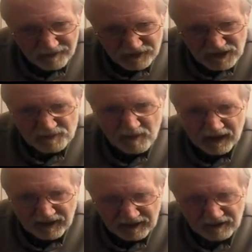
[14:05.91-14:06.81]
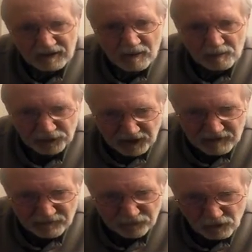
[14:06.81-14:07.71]
She's making a
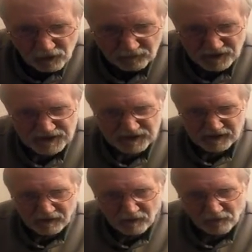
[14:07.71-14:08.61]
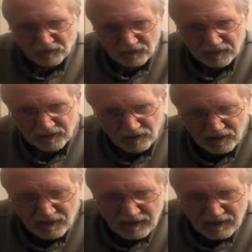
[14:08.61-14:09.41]
complete fool of herself, you know?